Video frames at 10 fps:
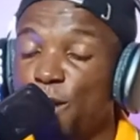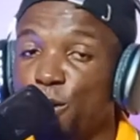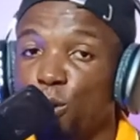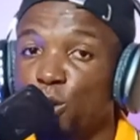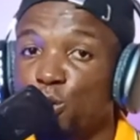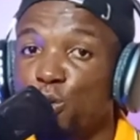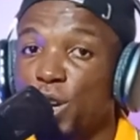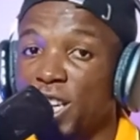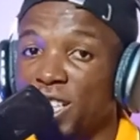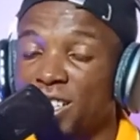if you want
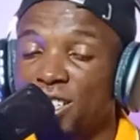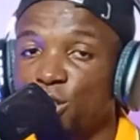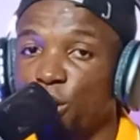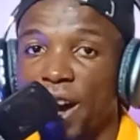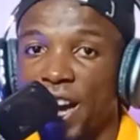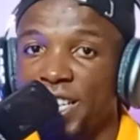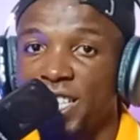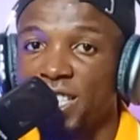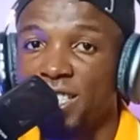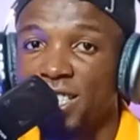to increase your
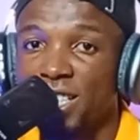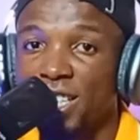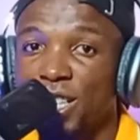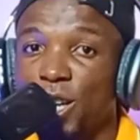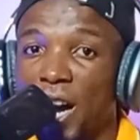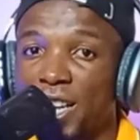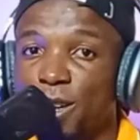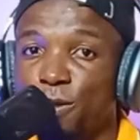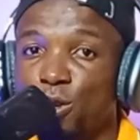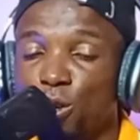earning
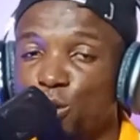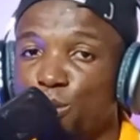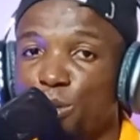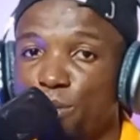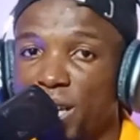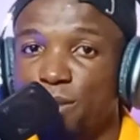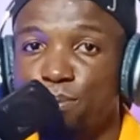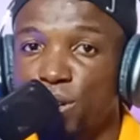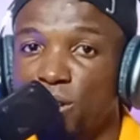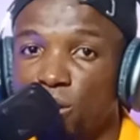and if you don't want to be
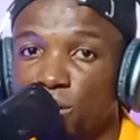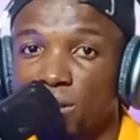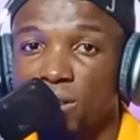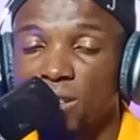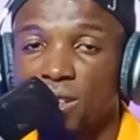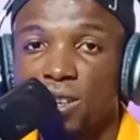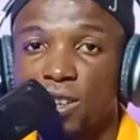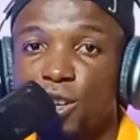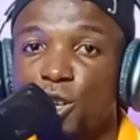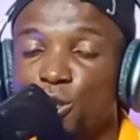making peanuts,
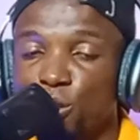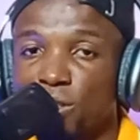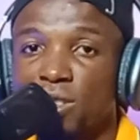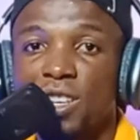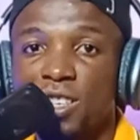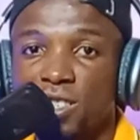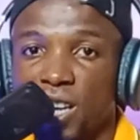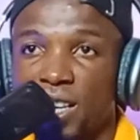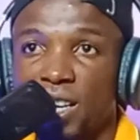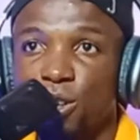just
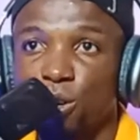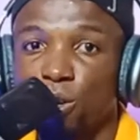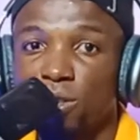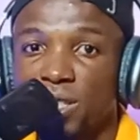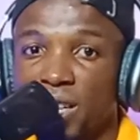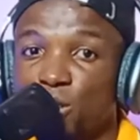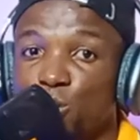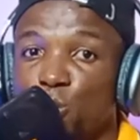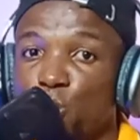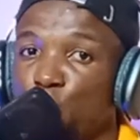channel your
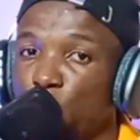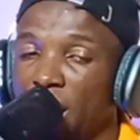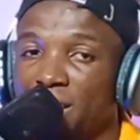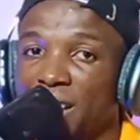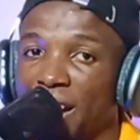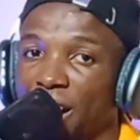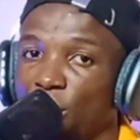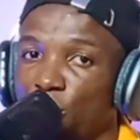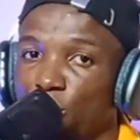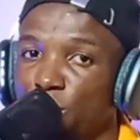content to where their
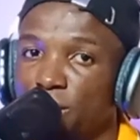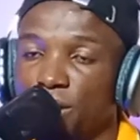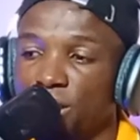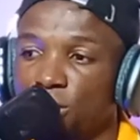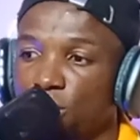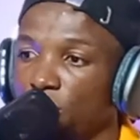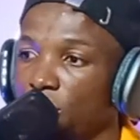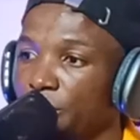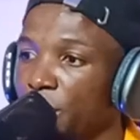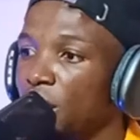economy is very strong.
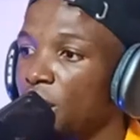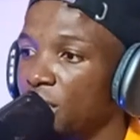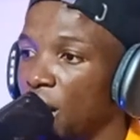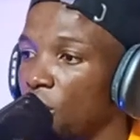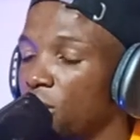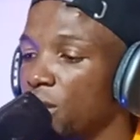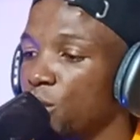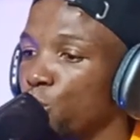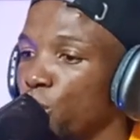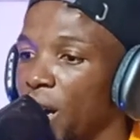There are countries